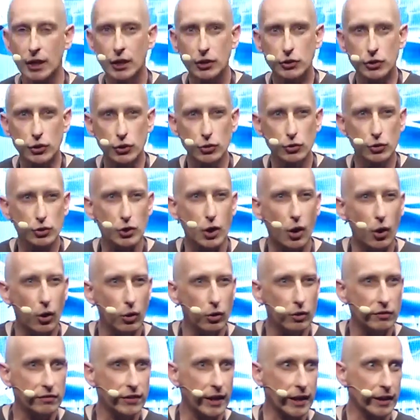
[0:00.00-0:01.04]
to use
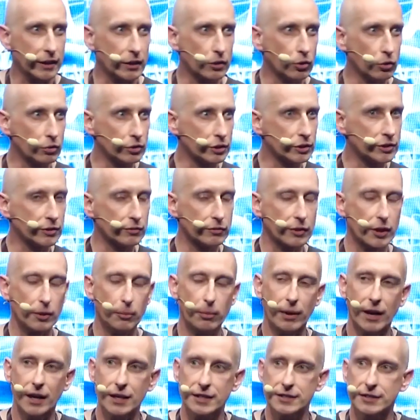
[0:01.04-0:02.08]
all of that cognitive
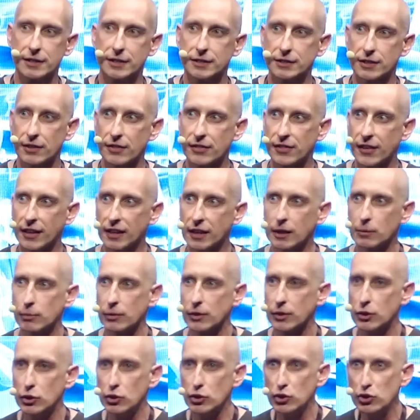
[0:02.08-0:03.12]
capacity to think
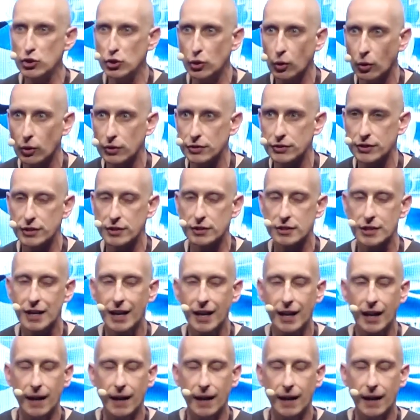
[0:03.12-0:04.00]
about the nuances